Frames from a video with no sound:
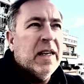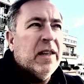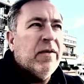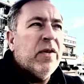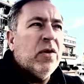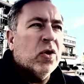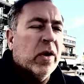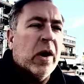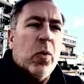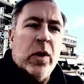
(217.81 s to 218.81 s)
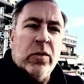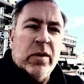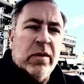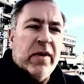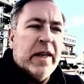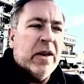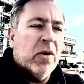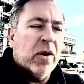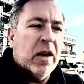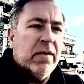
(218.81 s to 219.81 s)
In the future, I will do a video
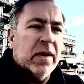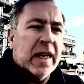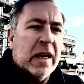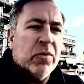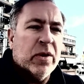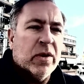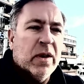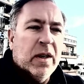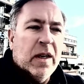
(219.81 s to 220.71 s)
on covert cameras.